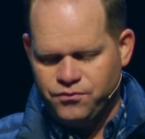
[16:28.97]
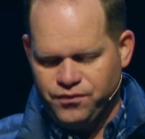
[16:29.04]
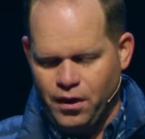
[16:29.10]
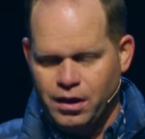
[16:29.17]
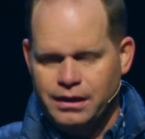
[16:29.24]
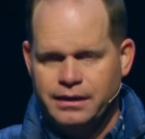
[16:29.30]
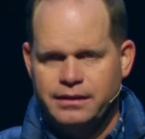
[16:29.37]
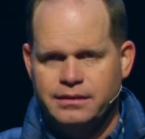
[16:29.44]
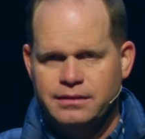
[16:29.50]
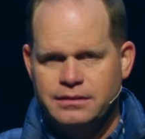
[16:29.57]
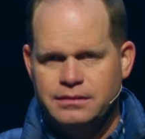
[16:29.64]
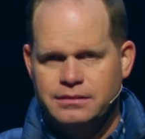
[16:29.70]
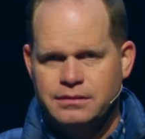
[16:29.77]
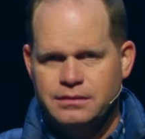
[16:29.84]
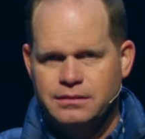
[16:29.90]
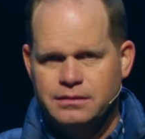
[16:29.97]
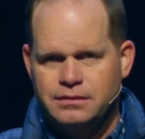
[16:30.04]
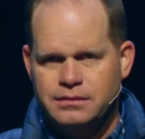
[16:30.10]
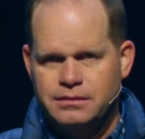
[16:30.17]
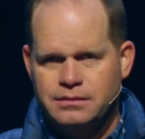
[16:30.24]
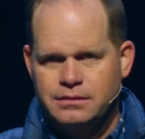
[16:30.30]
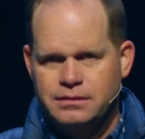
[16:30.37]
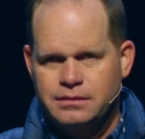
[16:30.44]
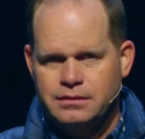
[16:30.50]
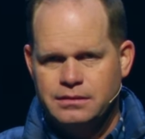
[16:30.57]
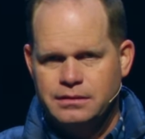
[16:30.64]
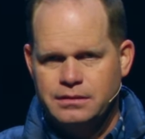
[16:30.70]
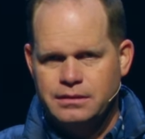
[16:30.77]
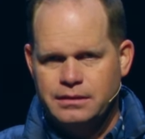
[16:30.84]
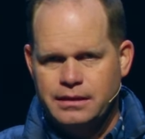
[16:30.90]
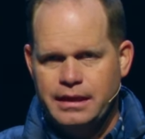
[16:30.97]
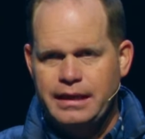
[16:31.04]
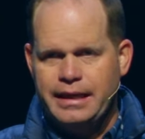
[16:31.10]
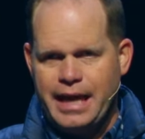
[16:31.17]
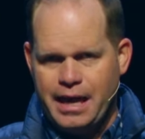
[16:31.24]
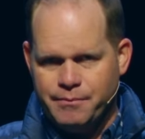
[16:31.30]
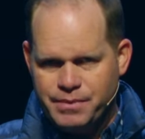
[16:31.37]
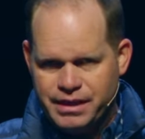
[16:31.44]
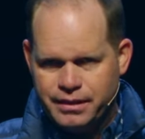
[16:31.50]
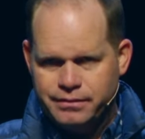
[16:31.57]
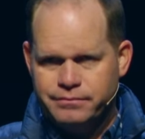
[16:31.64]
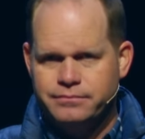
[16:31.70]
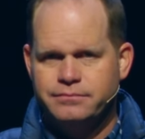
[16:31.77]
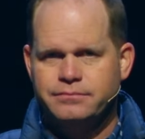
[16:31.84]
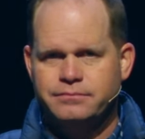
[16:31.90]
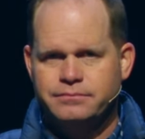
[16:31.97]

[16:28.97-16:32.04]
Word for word: falling, he came in.